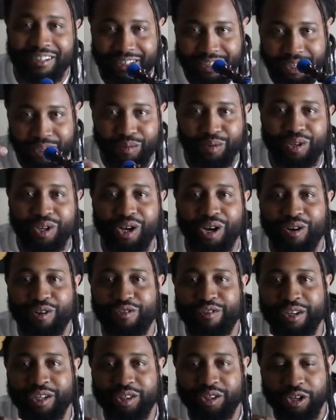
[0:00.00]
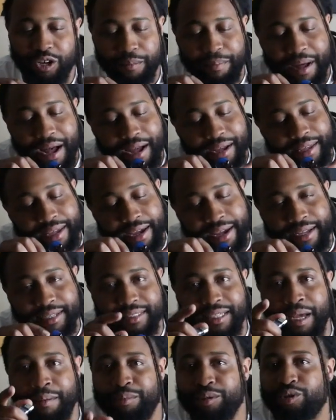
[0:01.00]
Here we go. Green Thought
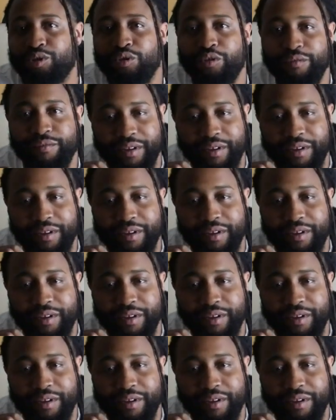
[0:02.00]
Podcast, episode